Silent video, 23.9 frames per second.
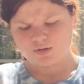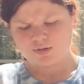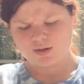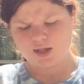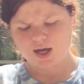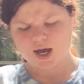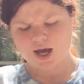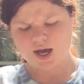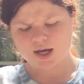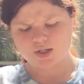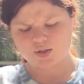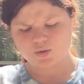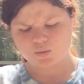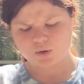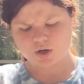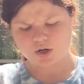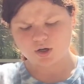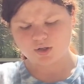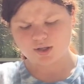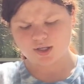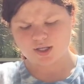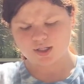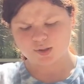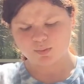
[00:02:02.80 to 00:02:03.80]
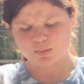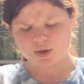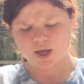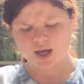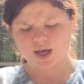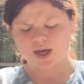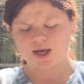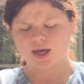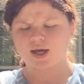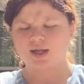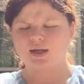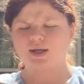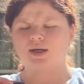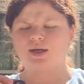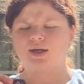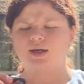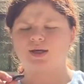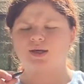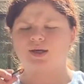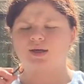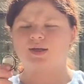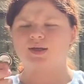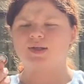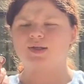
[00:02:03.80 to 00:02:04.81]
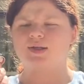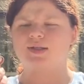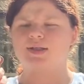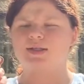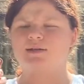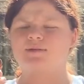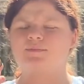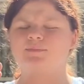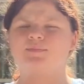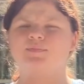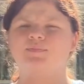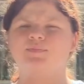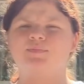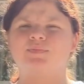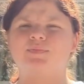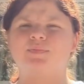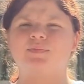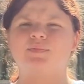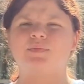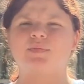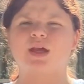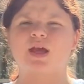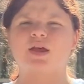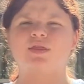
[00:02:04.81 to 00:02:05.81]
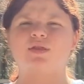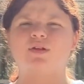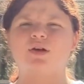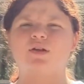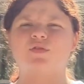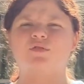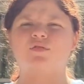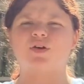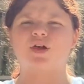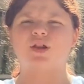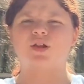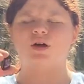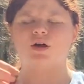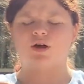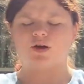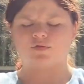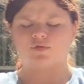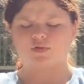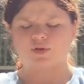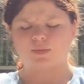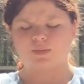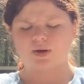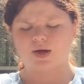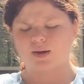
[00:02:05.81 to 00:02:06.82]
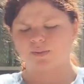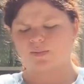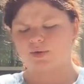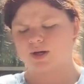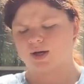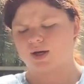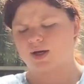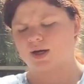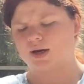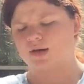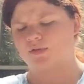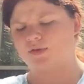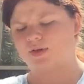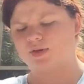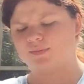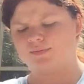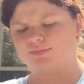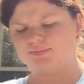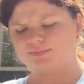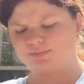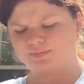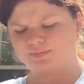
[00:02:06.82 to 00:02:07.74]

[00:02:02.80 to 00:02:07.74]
That's where this pen is. I thought it fell off. I'm happy I have it.